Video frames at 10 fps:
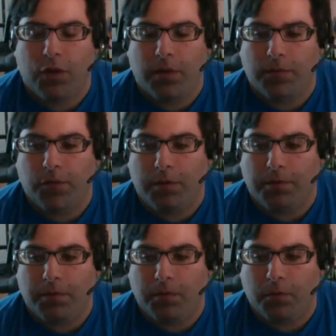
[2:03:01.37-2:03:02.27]

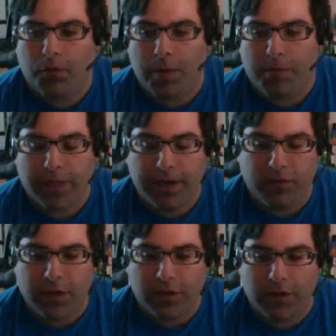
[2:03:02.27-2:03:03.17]
from a belief
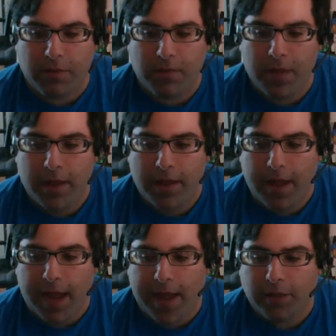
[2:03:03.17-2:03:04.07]
system
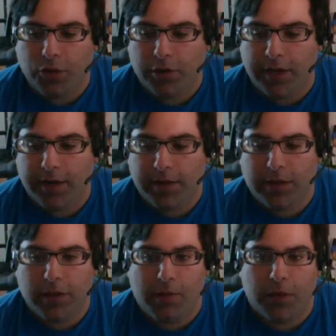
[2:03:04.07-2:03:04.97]
and turning it
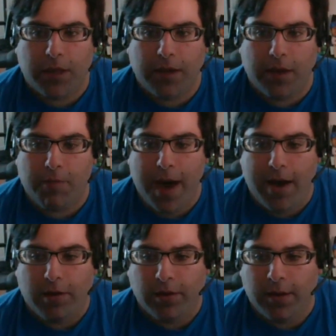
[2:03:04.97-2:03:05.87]
into something
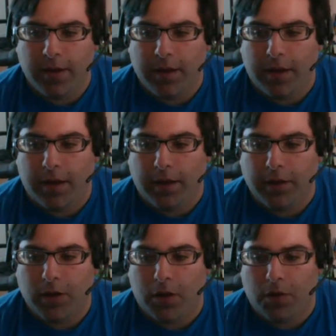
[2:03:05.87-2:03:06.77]
about
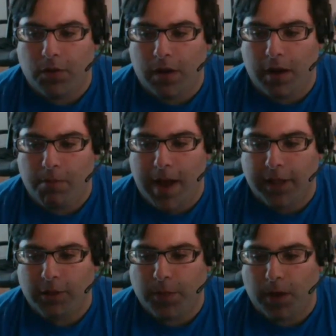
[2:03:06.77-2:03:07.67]
you know,
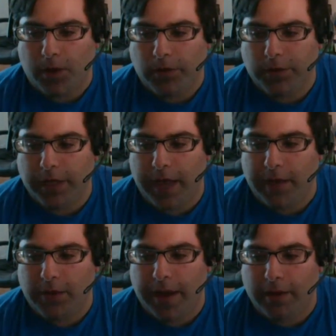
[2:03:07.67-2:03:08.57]
matzo balls
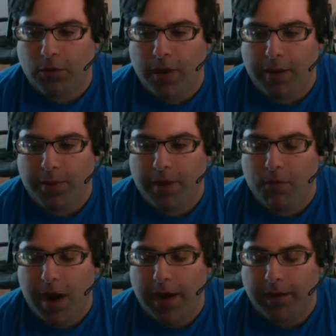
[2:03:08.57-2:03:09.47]
and crappy
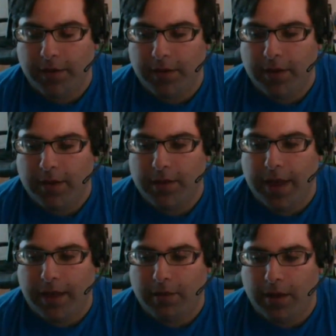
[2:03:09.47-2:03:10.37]
wine
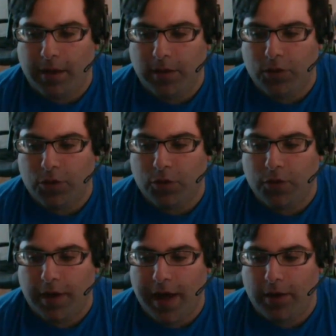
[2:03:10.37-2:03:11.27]
that you
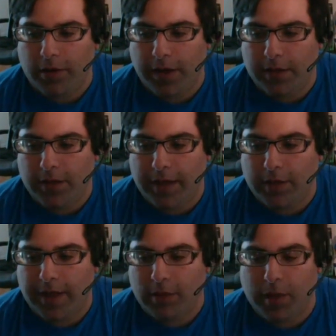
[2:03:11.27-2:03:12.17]
serve on holidays.
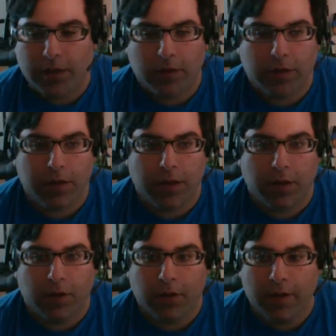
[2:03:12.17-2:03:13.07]
That's basically
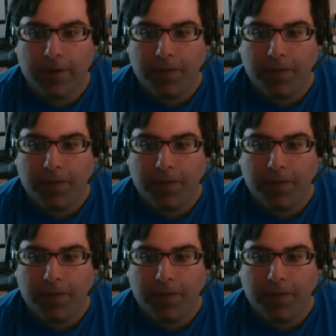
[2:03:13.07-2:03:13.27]
their